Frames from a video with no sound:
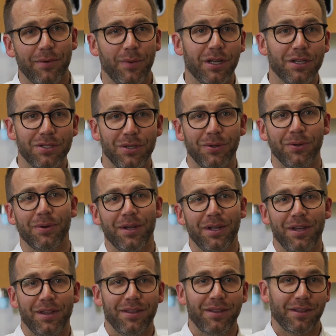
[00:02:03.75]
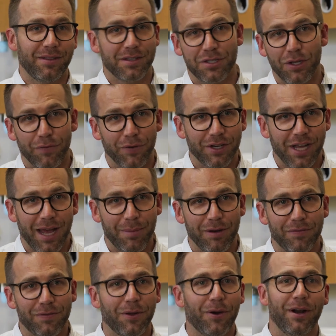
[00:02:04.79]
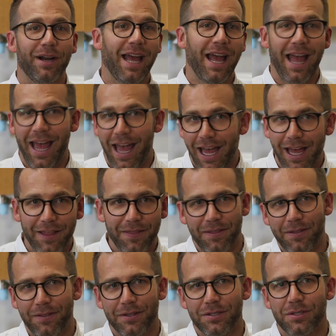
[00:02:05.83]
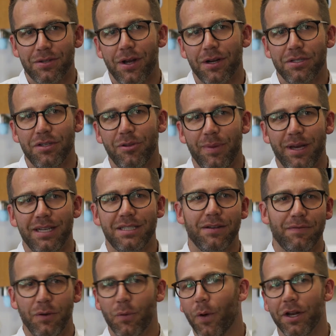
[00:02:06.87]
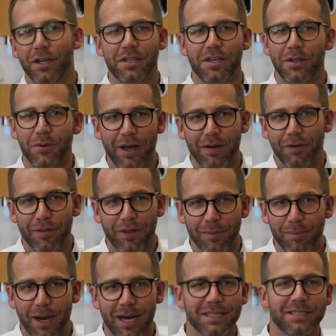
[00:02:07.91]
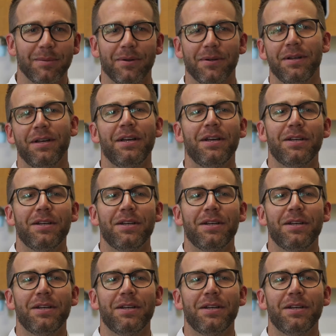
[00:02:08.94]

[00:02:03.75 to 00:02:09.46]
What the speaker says: We could do the silver diamine fluoride and the strong toothpaste if you wanted to do everything possible.